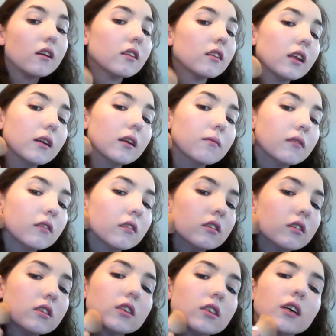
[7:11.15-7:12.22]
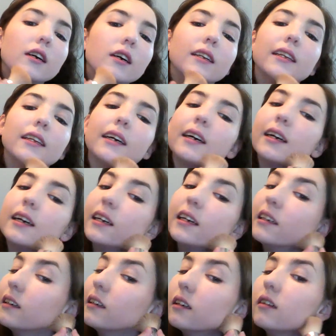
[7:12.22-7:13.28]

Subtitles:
And then jawline,